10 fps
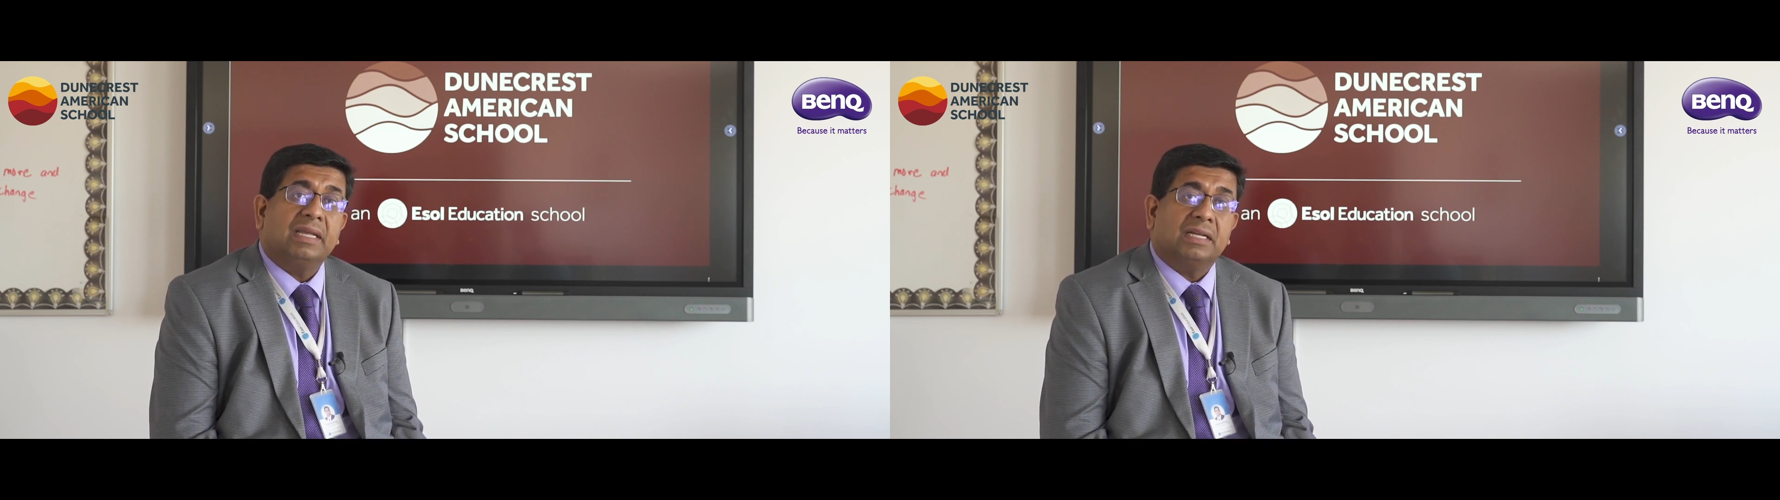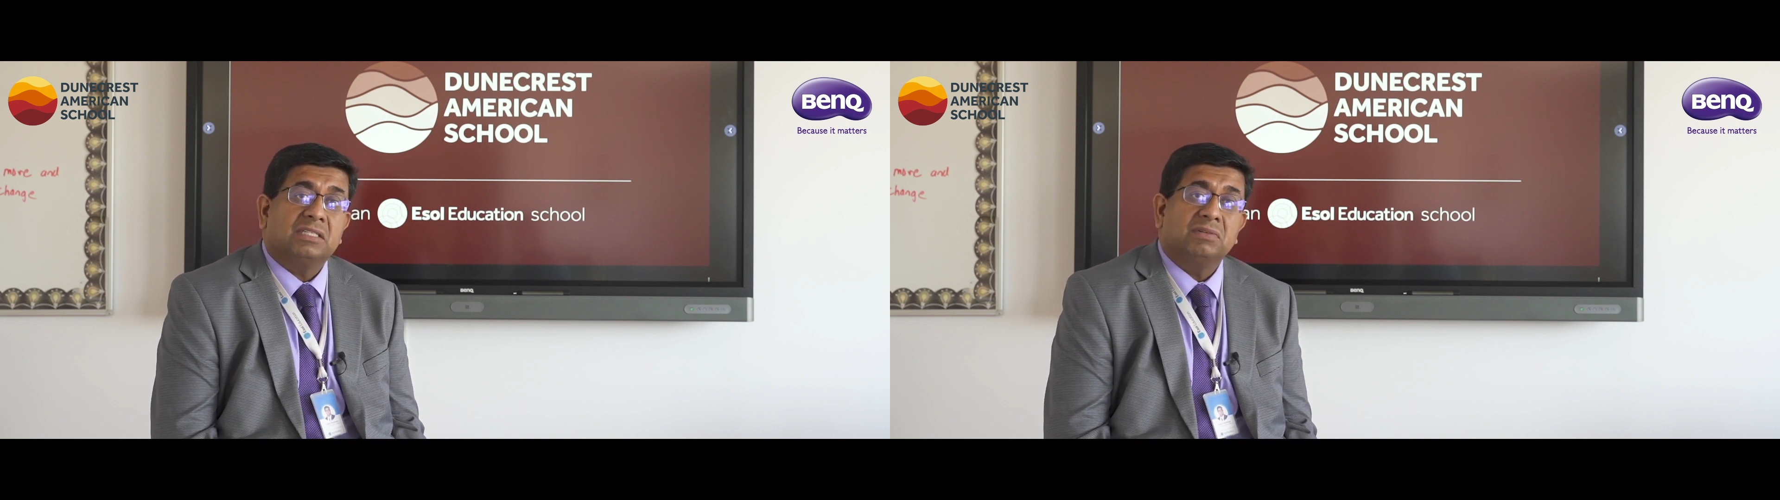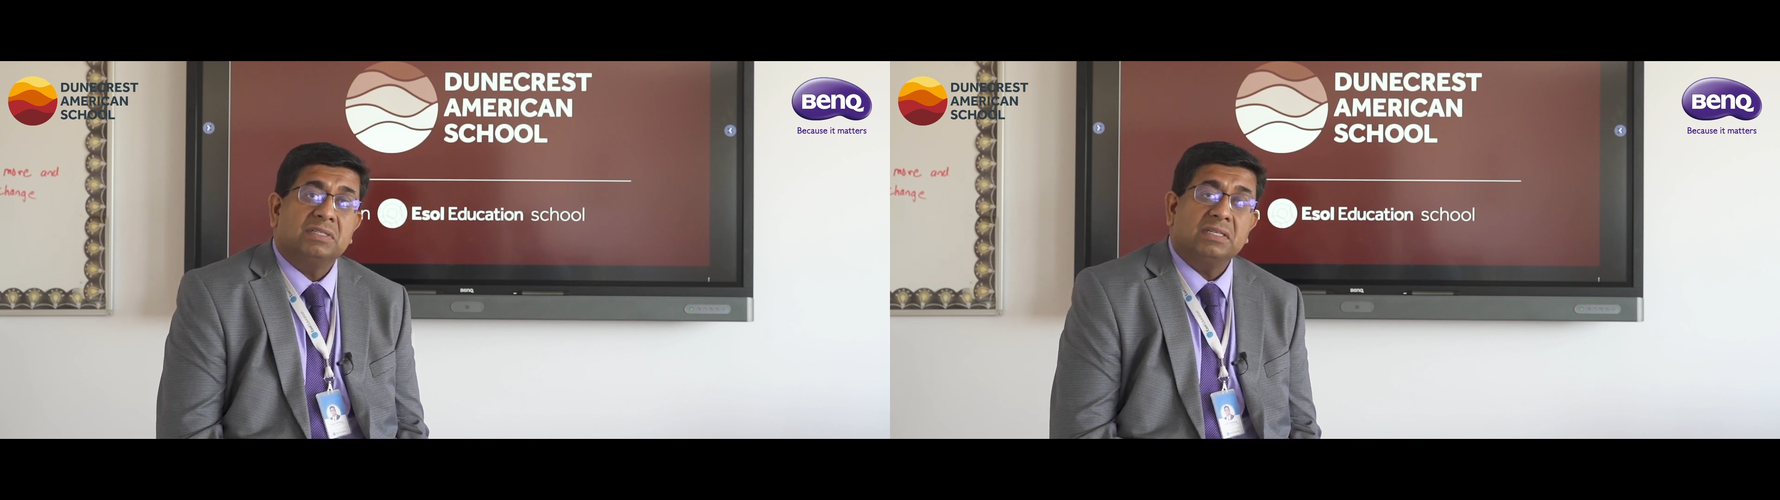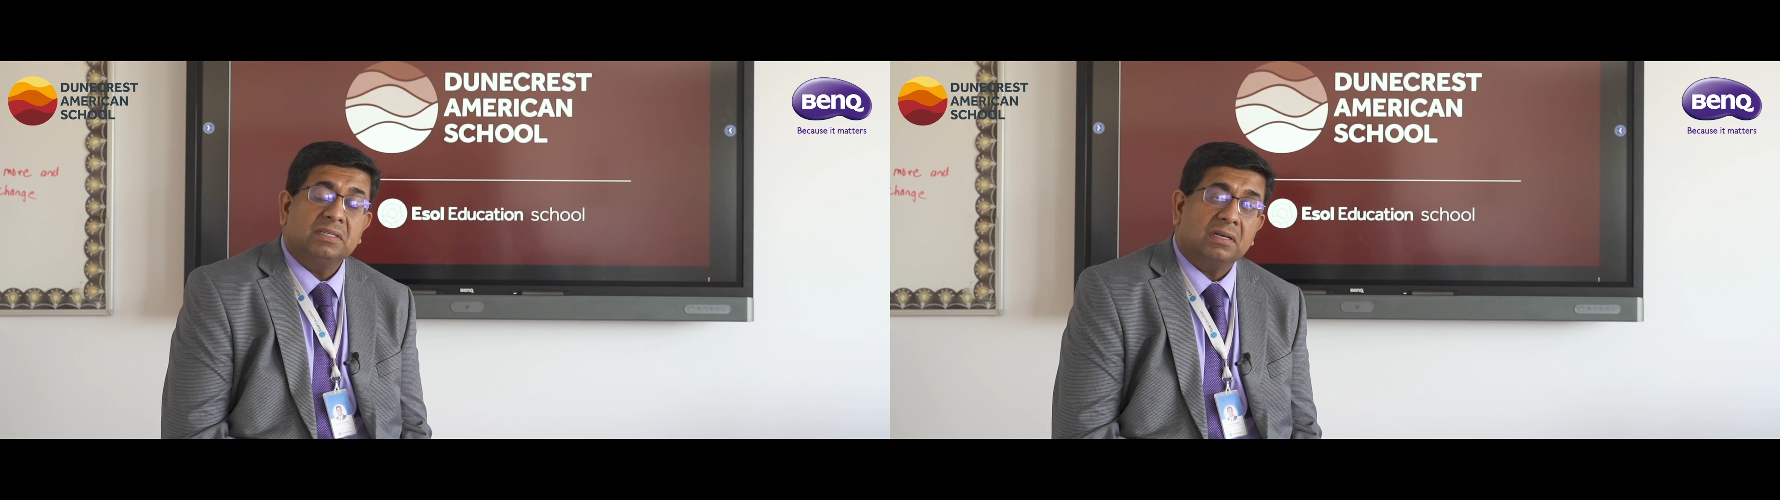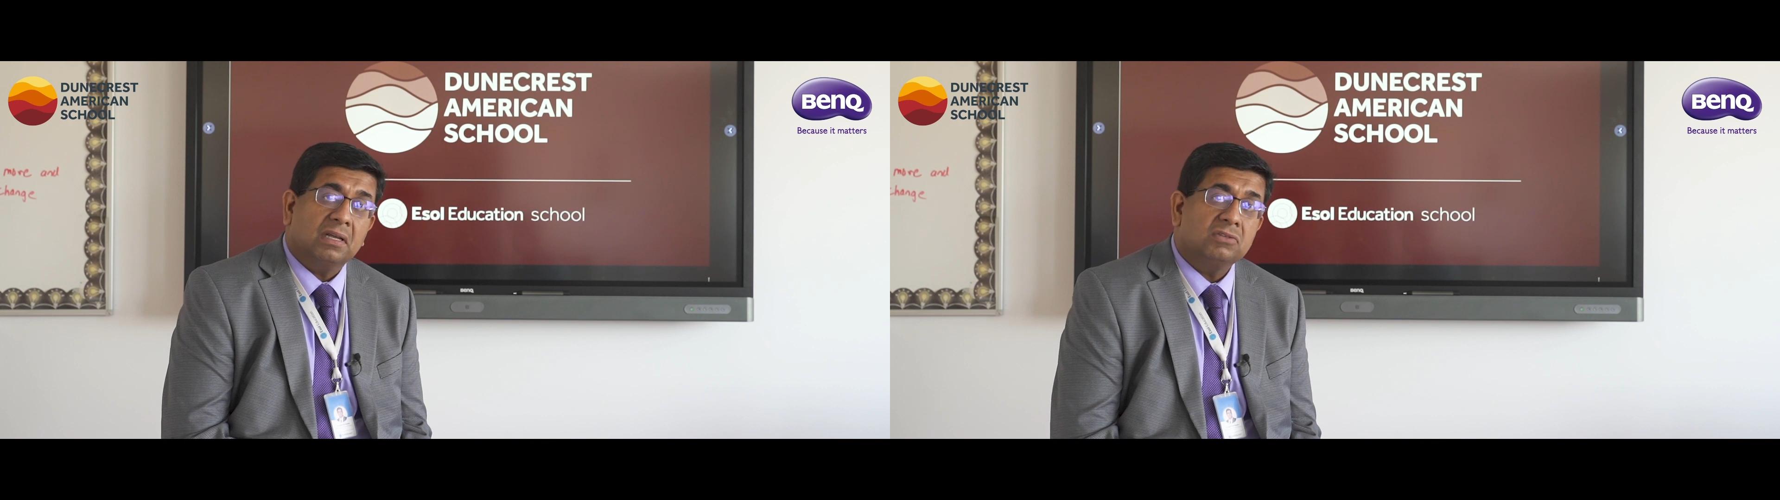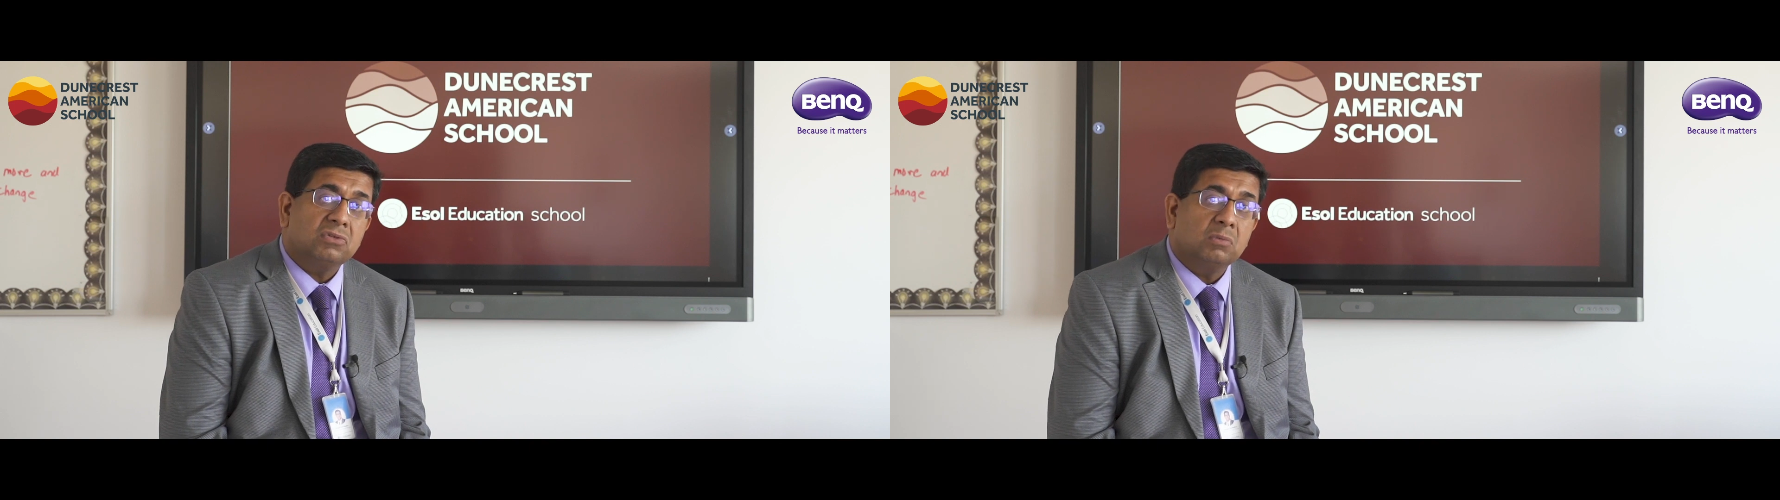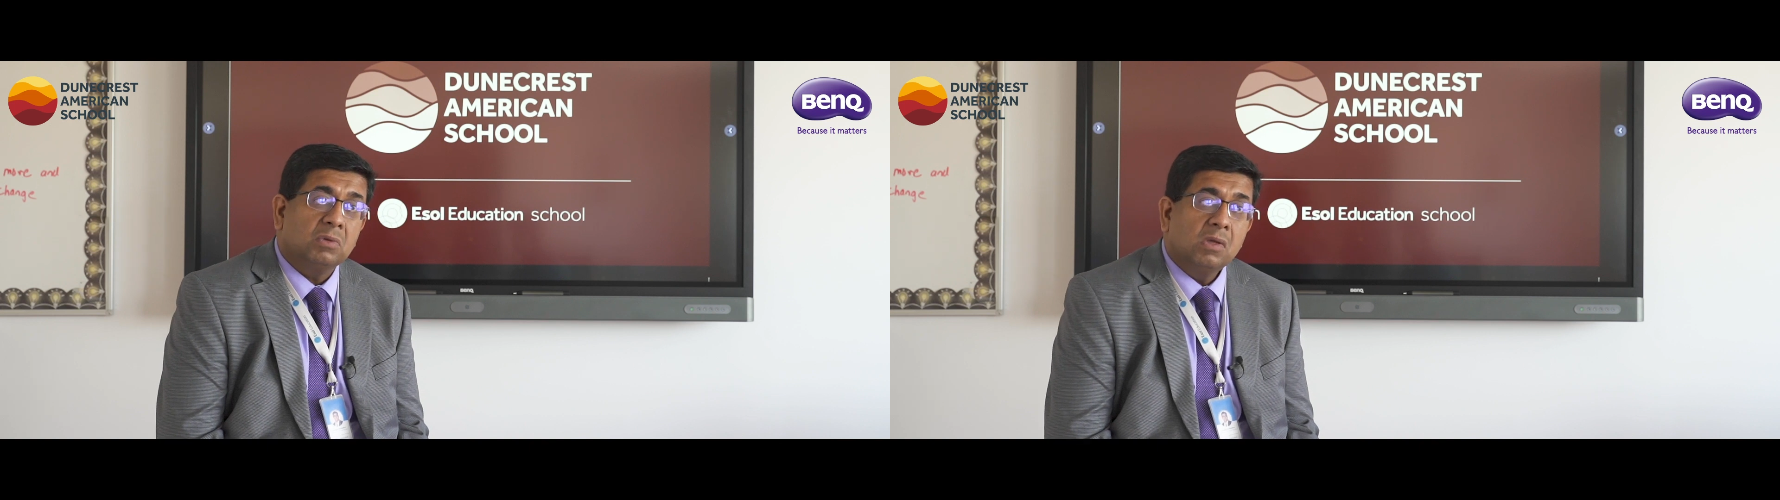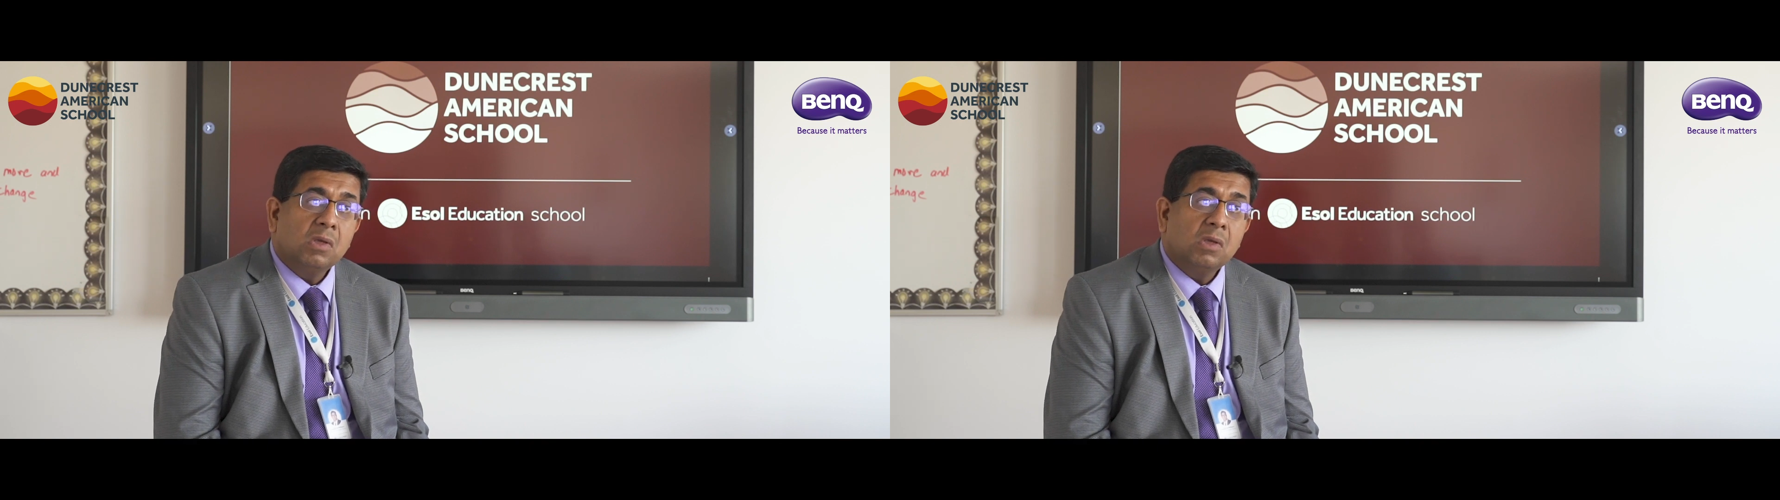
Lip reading: activity in the classroom.